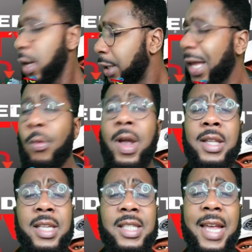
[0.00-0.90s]
They went
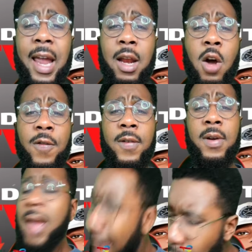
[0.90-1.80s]
into the second half
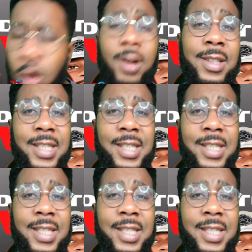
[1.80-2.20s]
and got the